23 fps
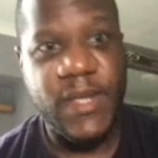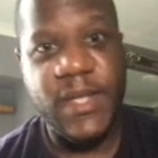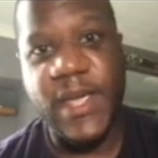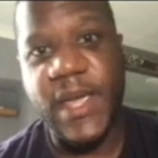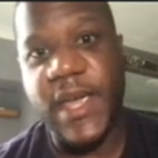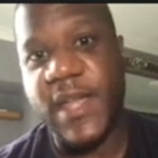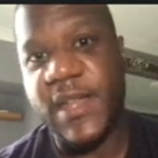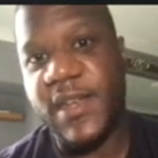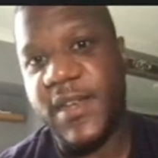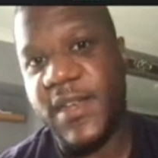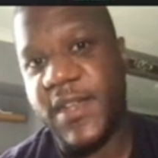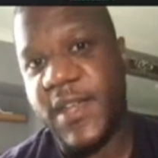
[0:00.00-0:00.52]

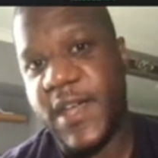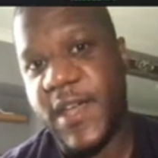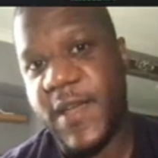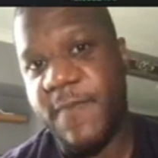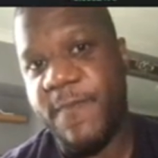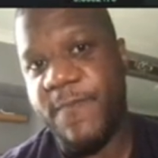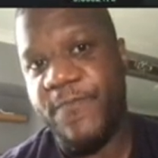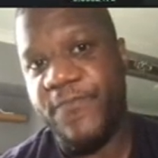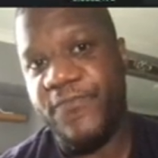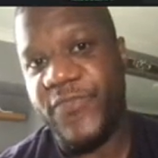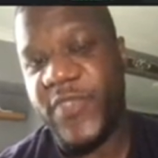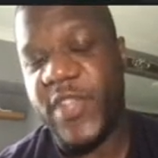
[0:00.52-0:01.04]
And
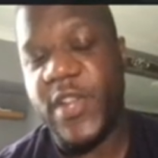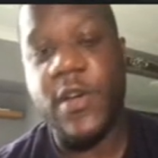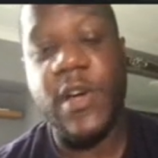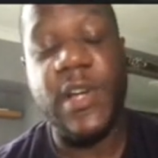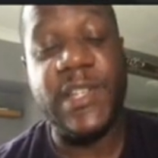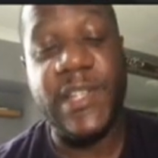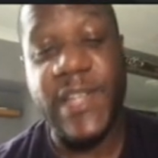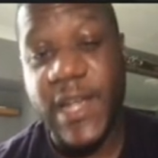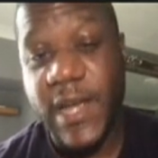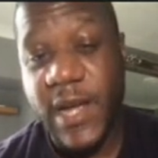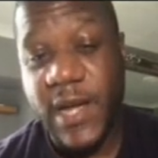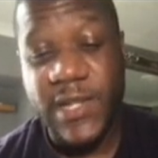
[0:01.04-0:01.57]
um, you know, I
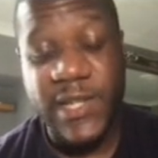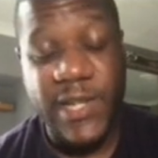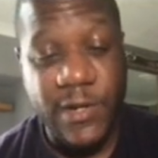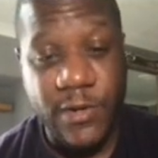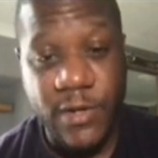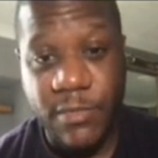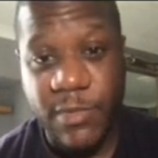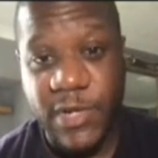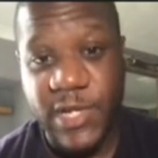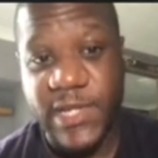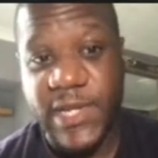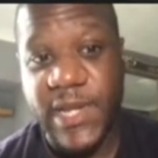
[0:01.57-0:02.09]
say I tell
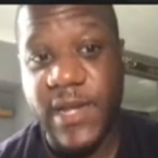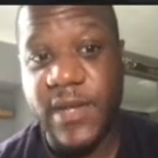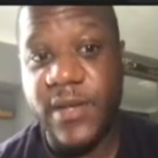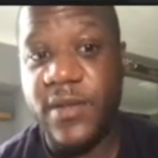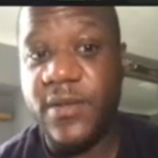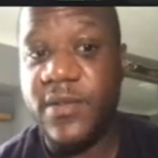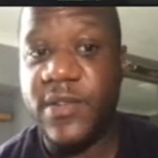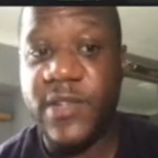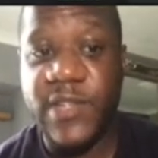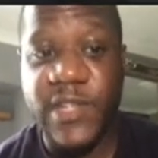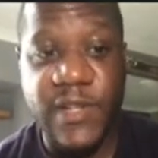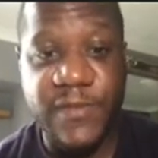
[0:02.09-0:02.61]
them, I say,
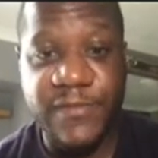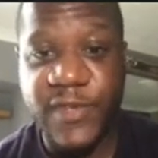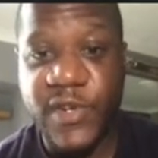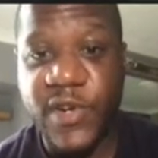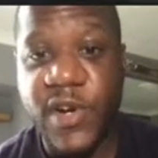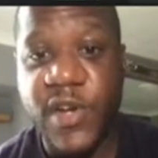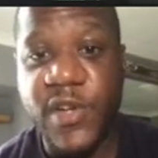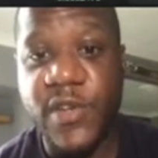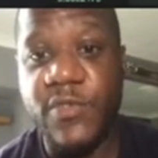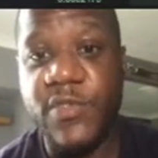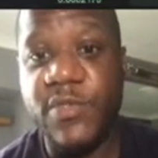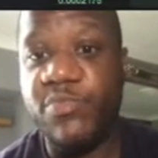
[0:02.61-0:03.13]
look, the stuff that
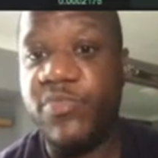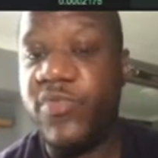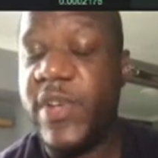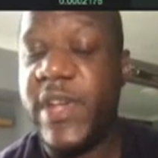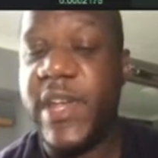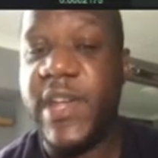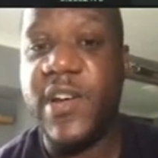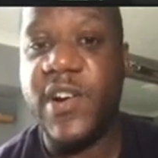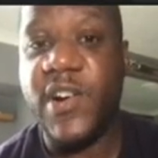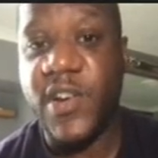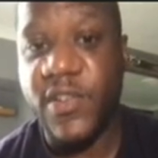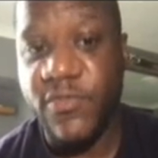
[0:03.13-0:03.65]
I do is
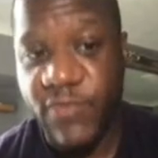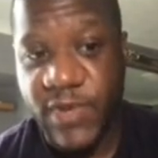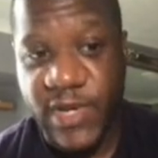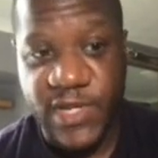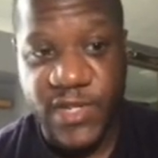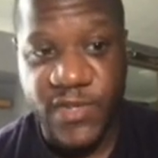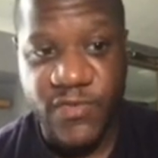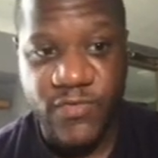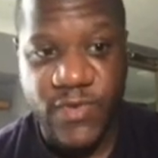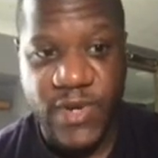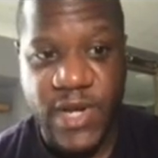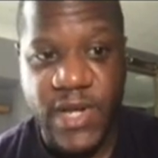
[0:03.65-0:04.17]
pretty high
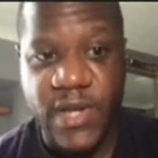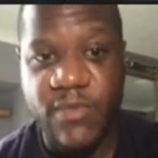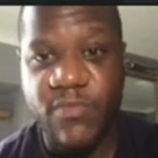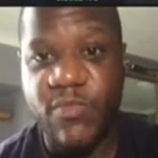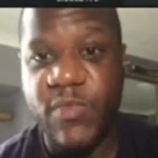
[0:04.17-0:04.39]
risk, right?